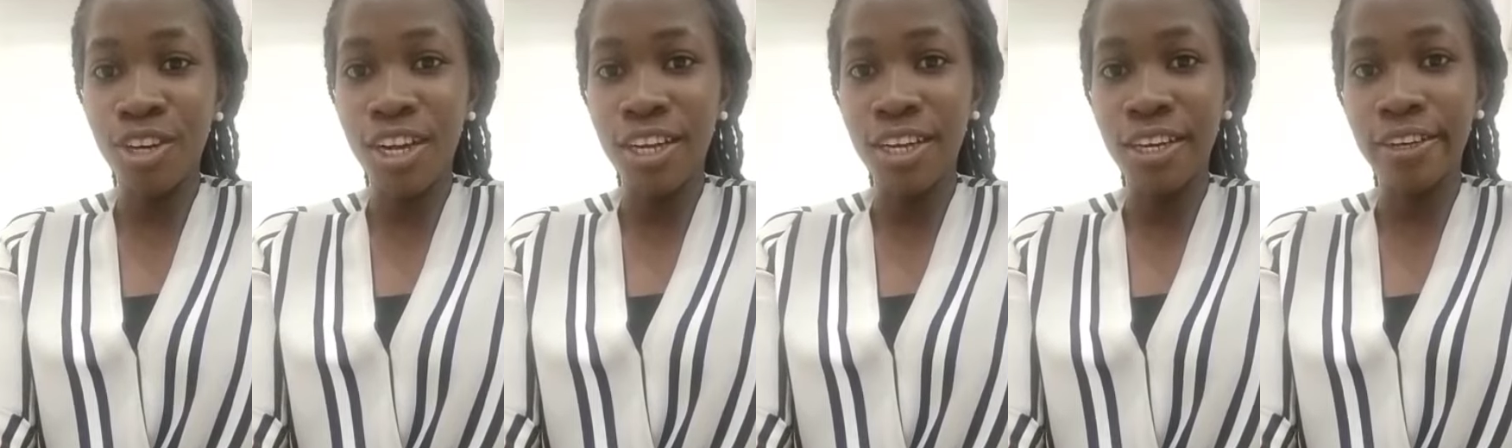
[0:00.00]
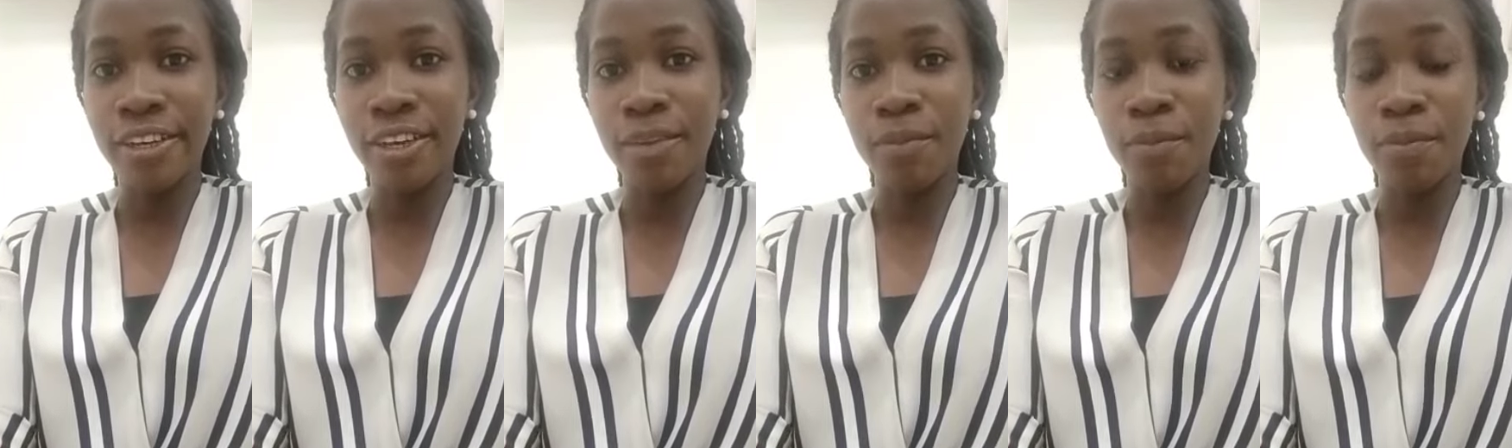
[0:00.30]
and I
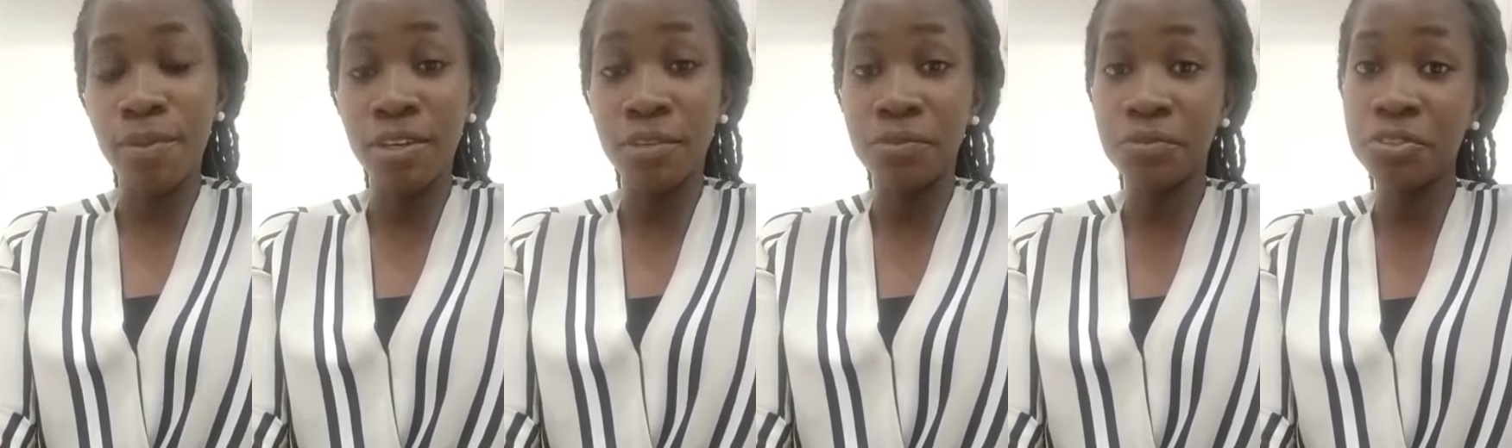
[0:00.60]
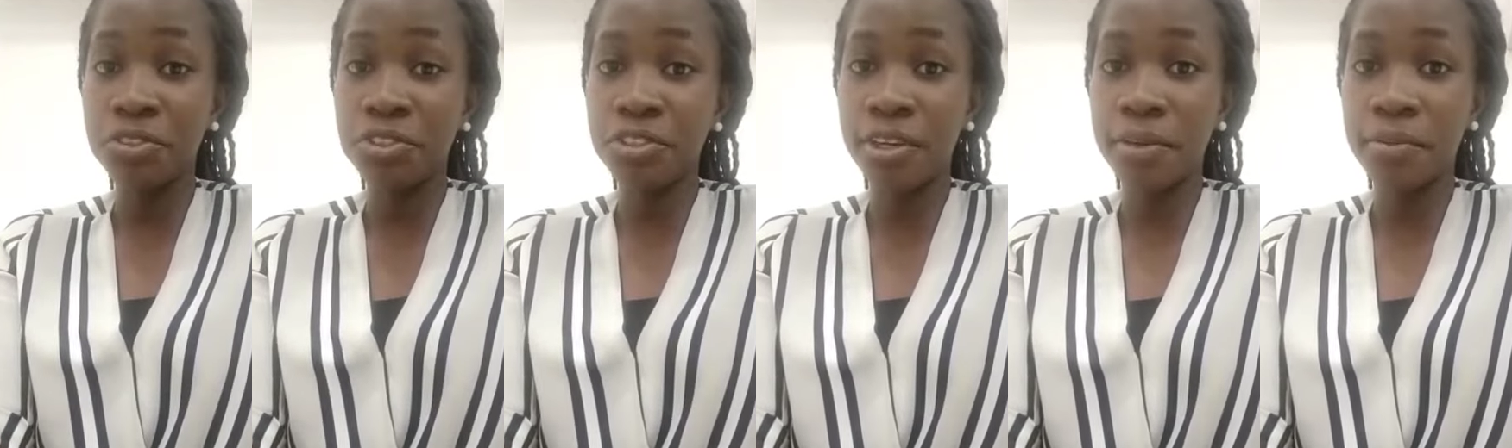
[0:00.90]
am a
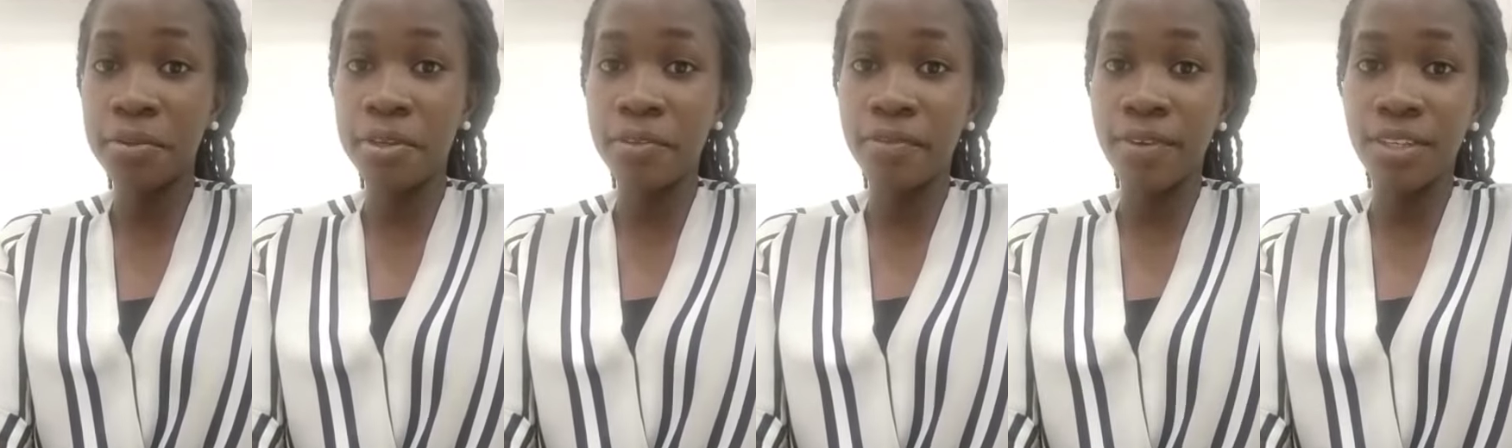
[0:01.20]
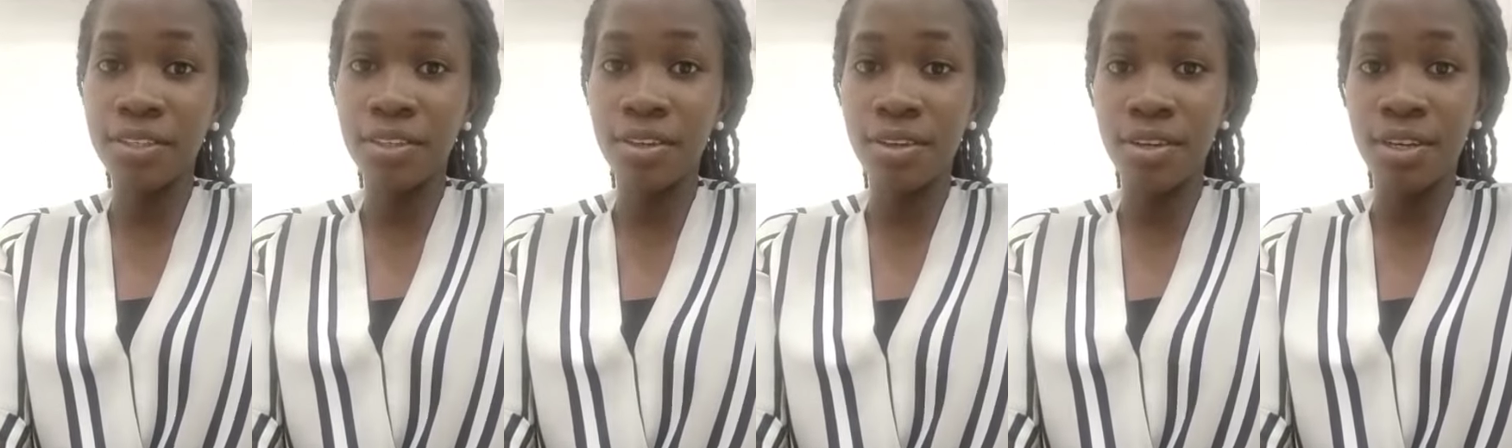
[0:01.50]
beneficiary of
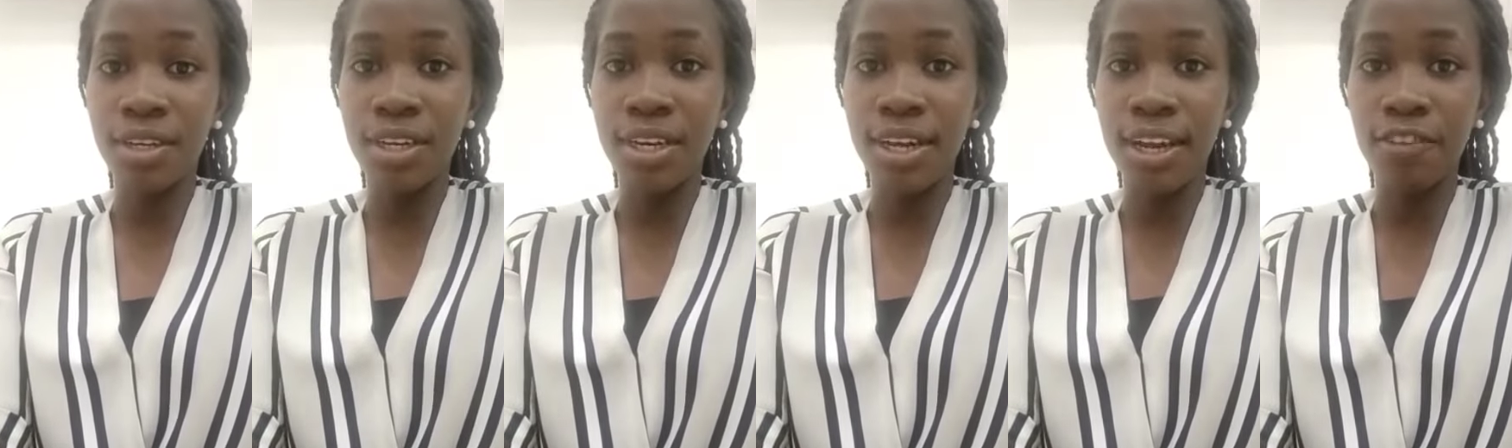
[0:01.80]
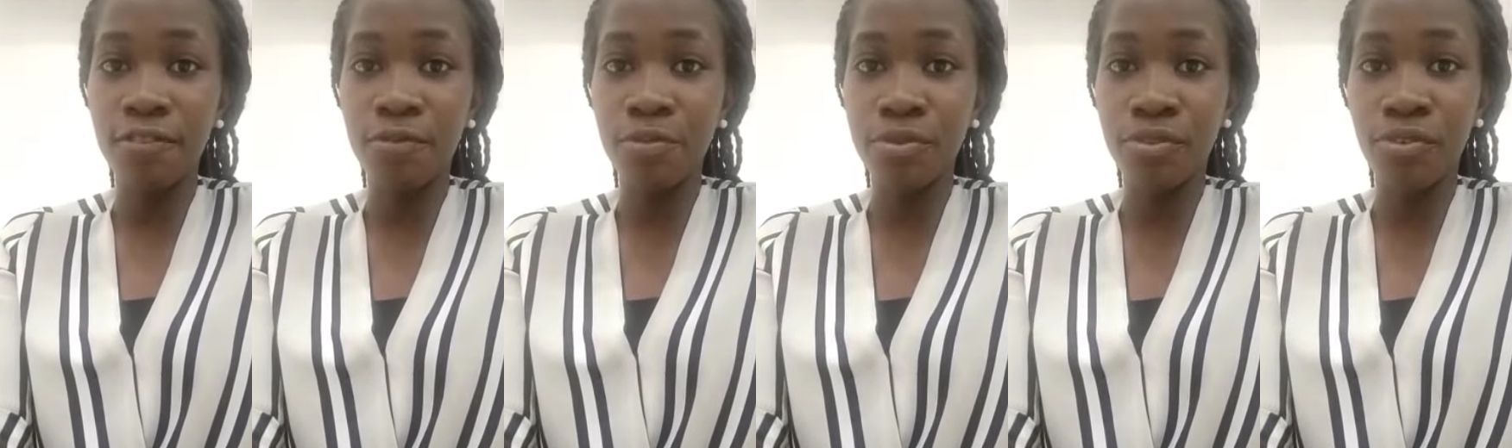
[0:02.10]
Agricultural
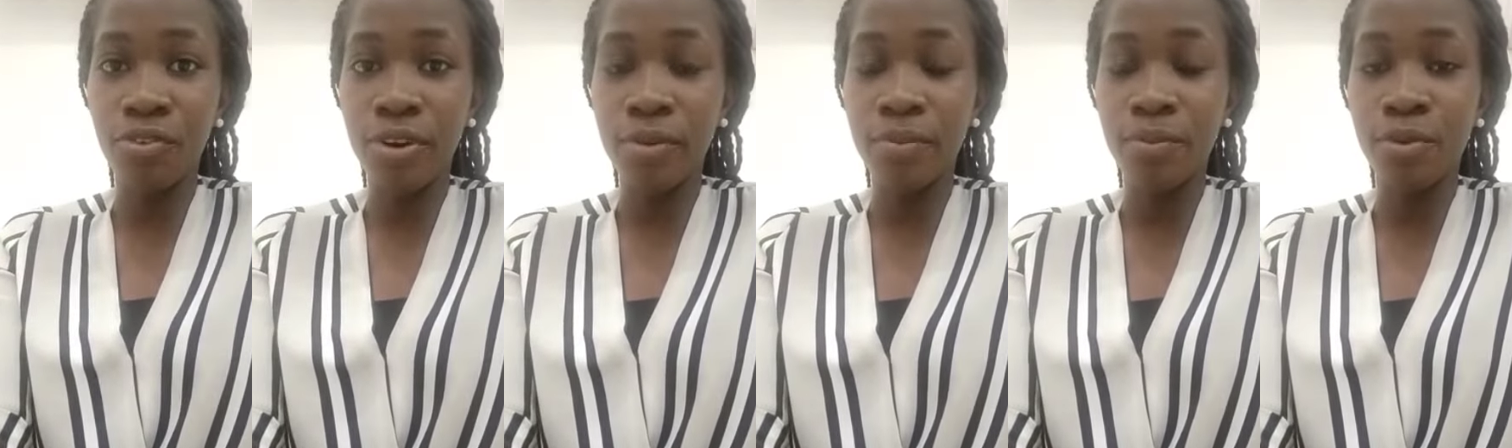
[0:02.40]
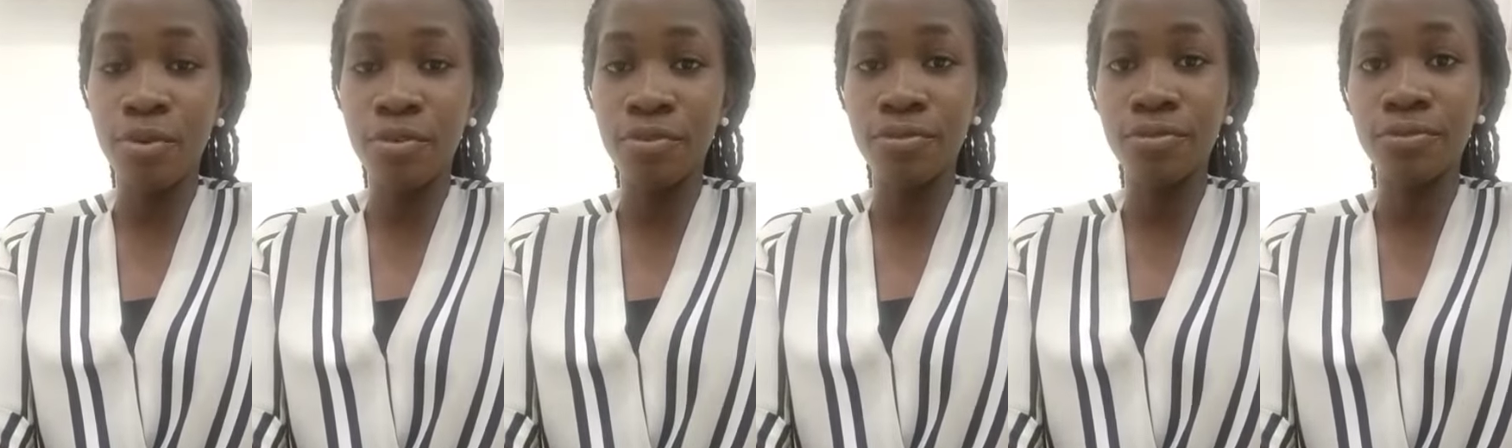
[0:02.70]
Life Program
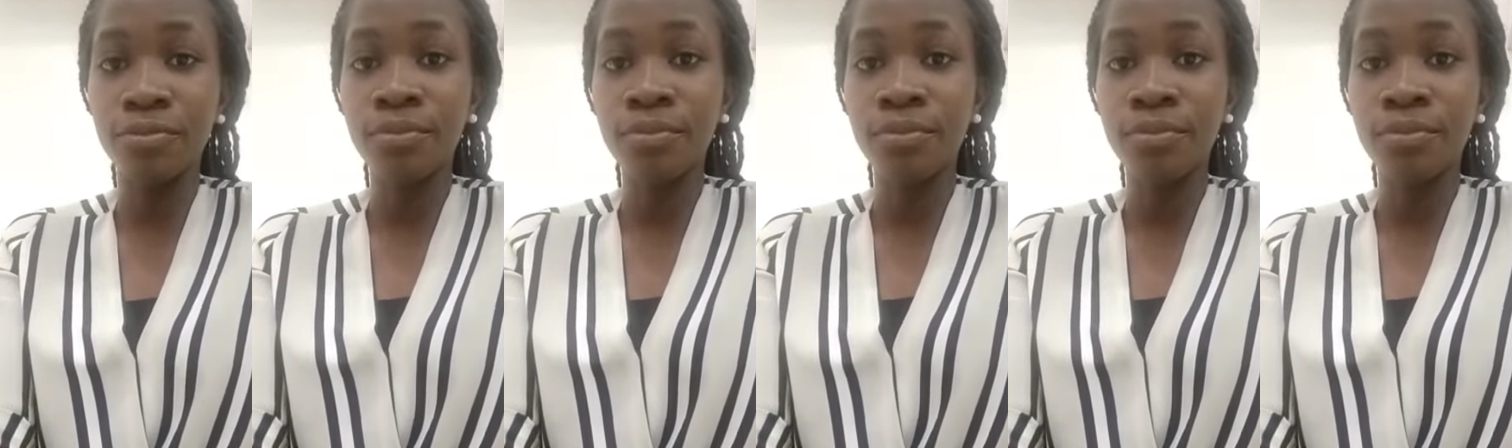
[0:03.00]
of